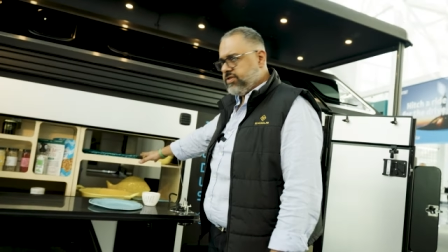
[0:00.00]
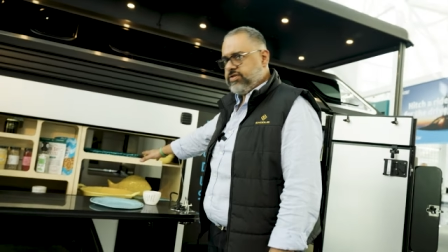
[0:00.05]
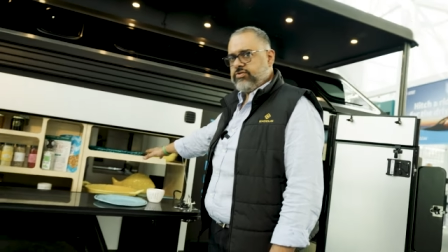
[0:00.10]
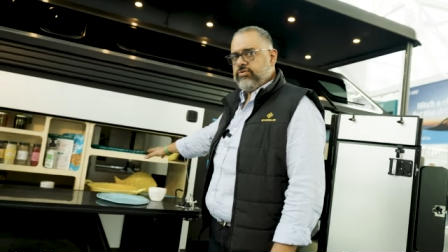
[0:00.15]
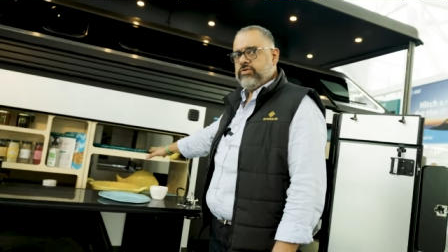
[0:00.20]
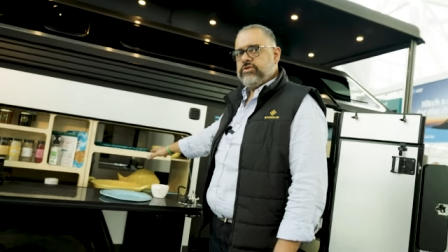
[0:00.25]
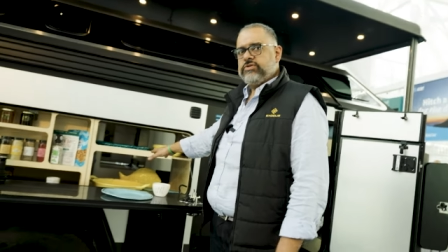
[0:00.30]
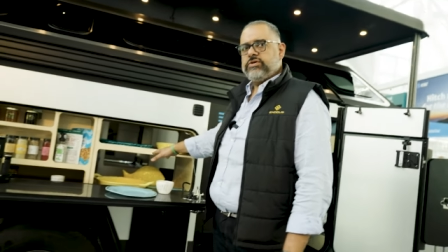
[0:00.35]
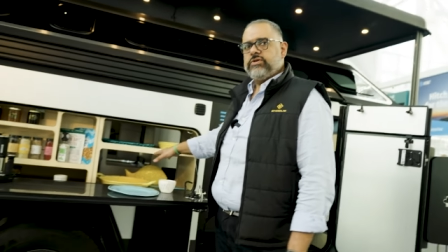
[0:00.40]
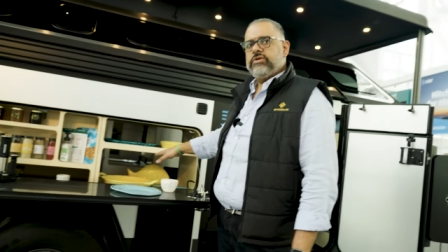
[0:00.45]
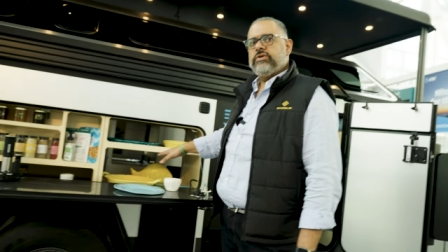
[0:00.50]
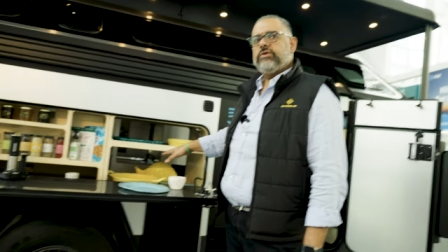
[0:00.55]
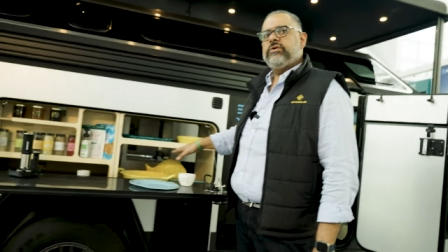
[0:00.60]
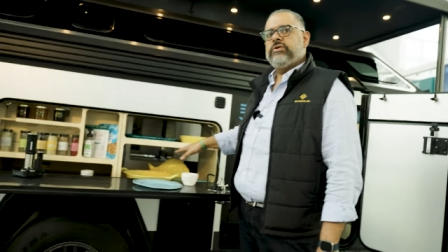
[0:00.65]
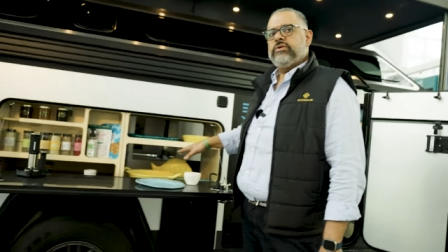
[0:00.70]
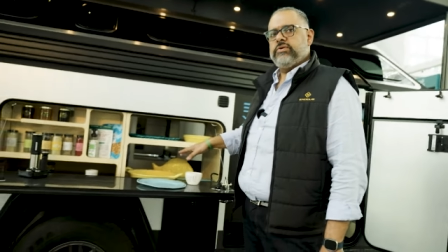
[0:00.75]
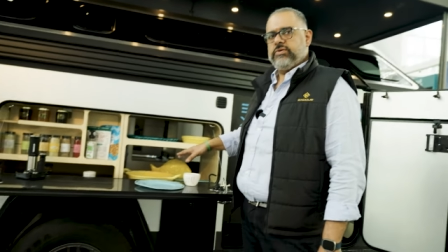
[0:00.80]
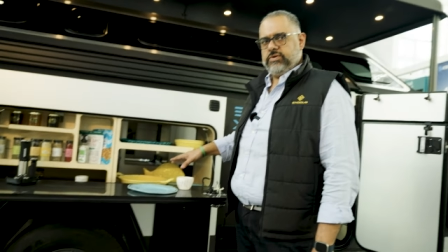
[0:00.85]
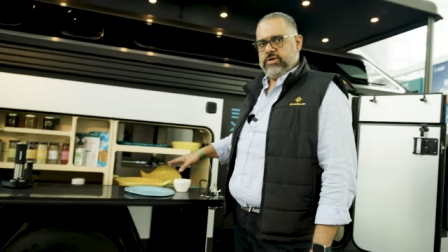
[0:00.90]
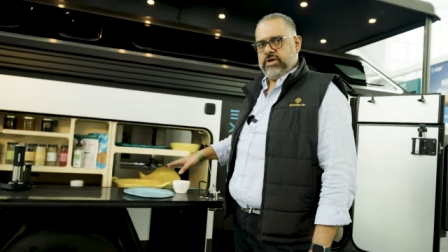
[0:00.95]
through
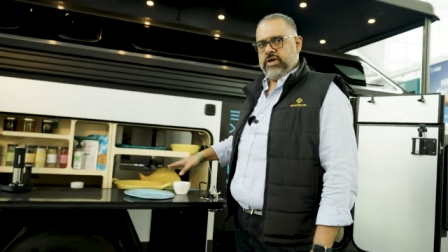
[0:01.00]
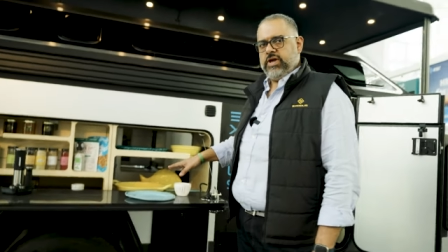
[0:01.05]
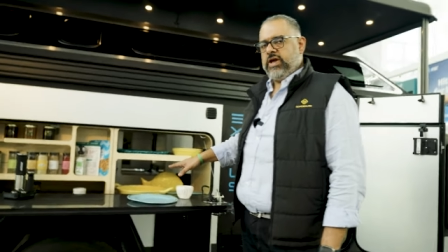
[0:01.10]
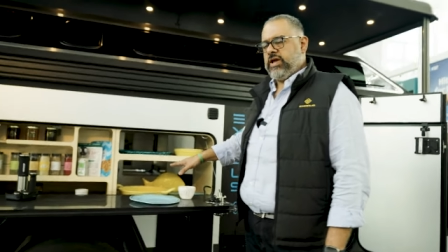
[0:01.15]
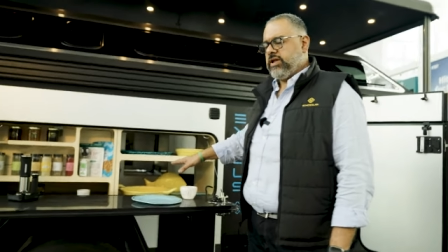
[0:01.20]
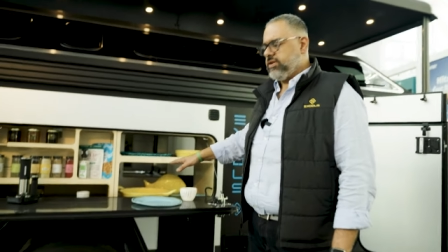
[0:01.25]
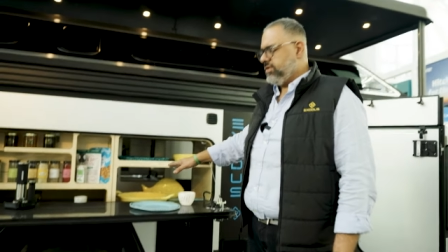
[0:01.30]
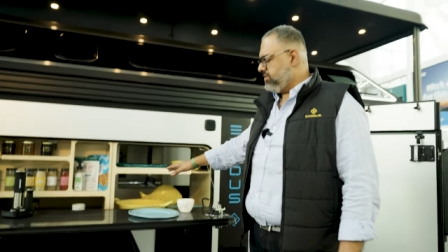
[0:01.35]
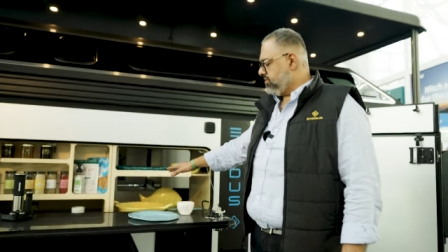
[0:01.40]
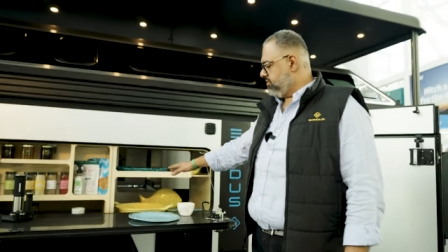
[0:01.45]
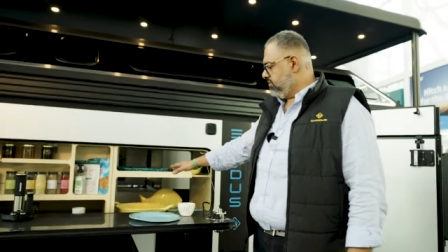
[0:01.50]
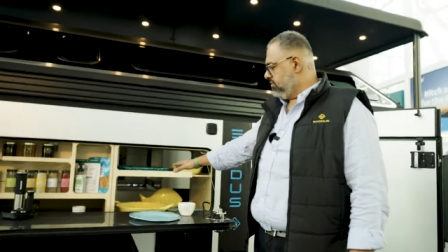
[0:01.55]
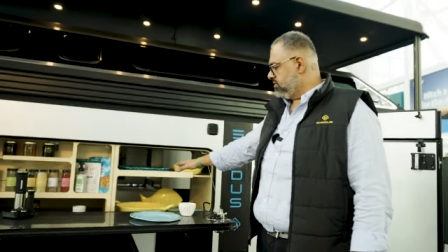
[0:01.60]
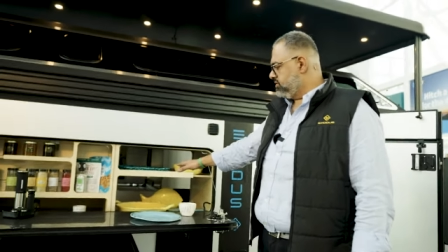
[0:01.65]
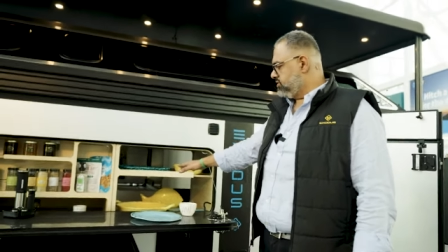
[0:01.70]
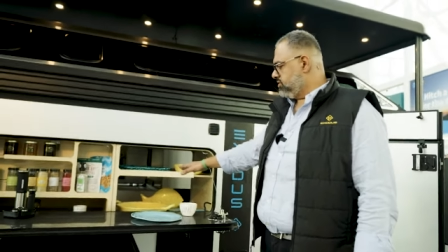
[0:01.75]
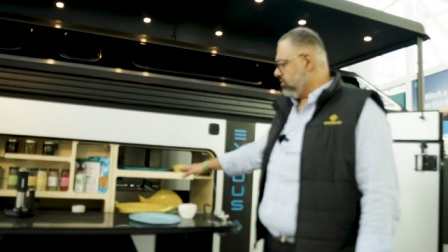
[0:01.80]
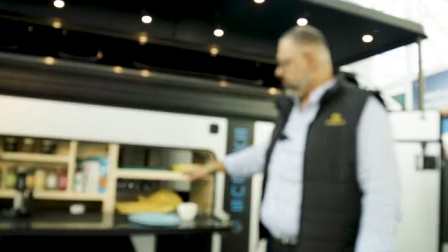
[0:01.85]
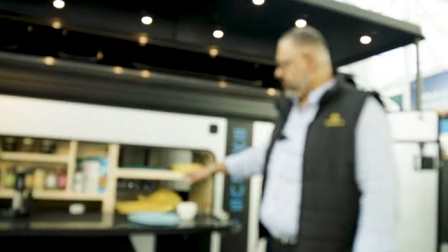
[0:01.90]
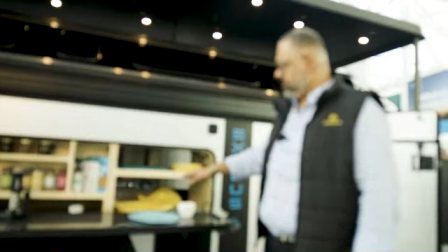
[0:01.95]
and, and through
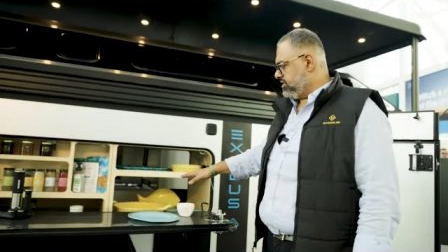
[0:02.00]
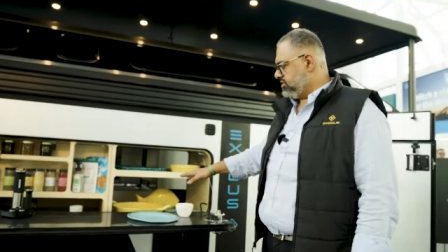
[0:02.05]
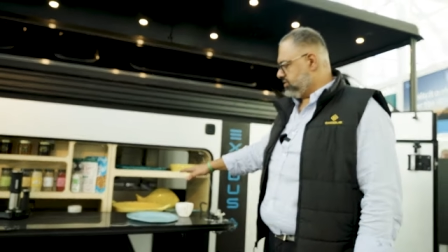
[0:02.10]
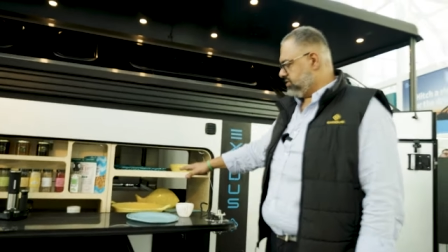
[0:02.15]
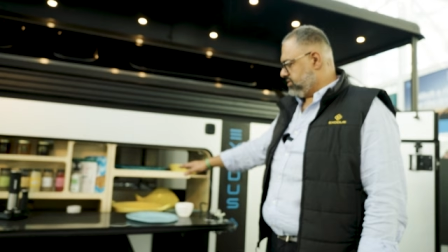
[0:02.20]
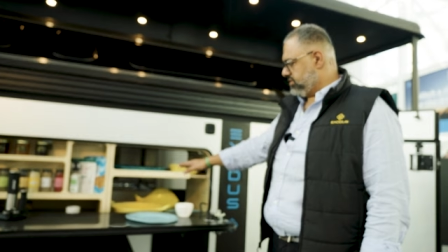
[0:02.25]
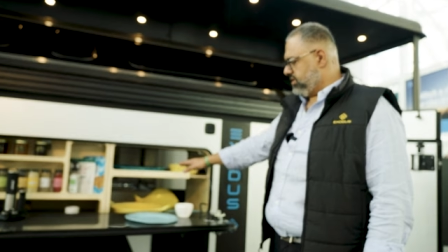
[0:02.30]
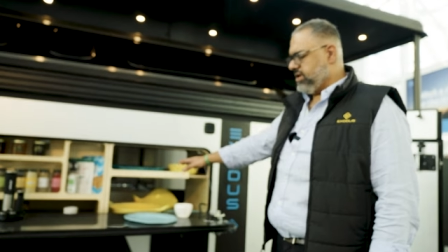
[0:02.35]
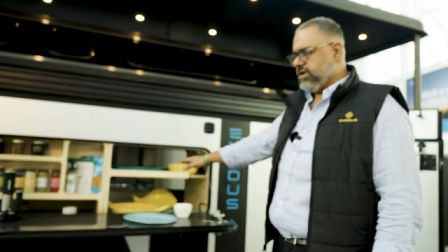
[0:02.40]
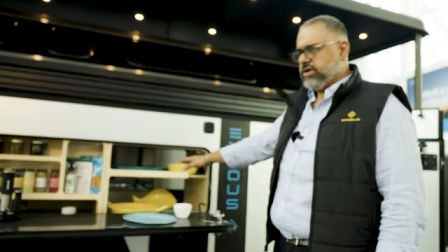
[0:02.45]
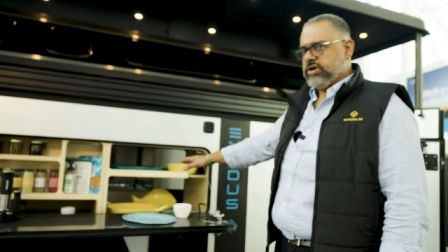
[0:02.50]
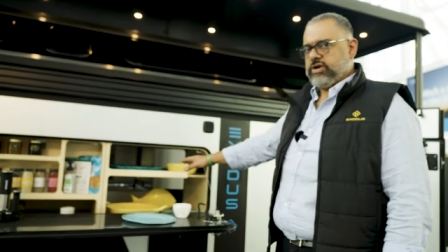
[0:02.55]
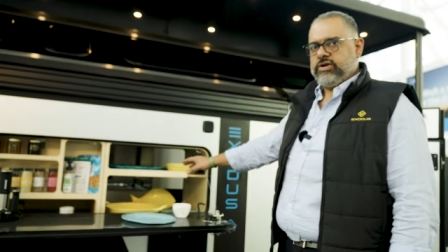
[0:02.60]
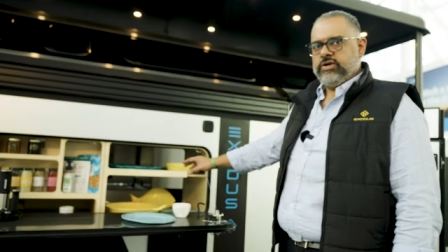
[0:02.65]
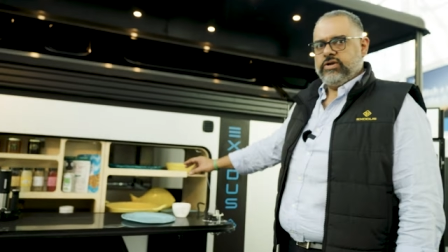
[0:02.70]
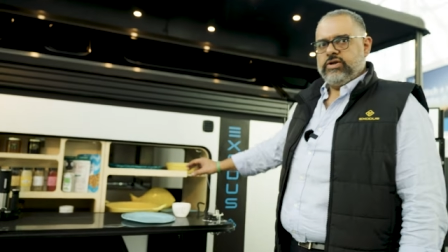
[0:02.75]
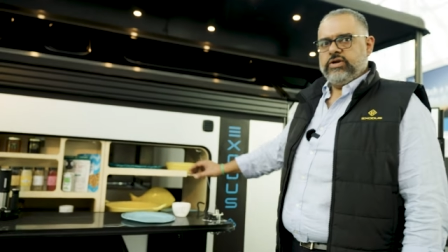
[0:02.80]
storages here.